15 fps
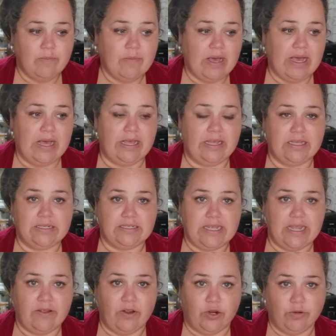my
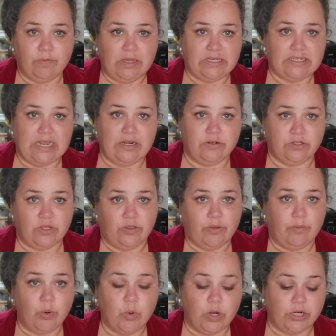herb containers on the
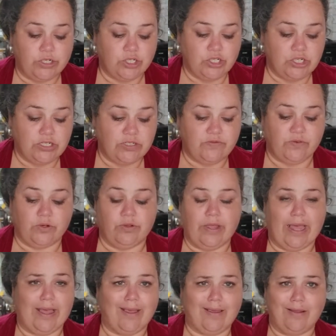porch, just for like,